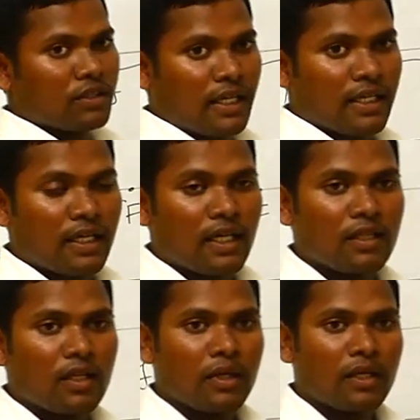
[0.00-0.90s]
striking on
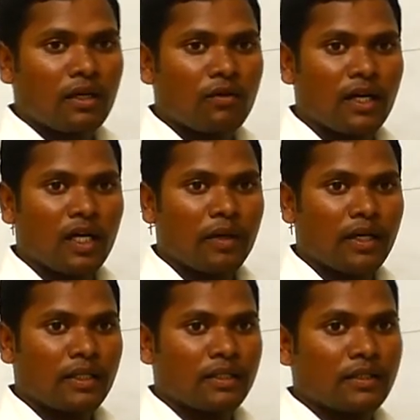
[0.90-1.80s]
the mirror, what
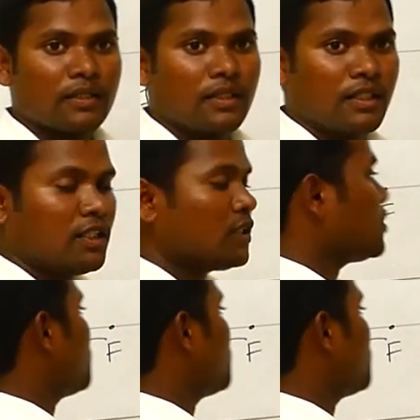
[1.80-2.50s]
happened? It is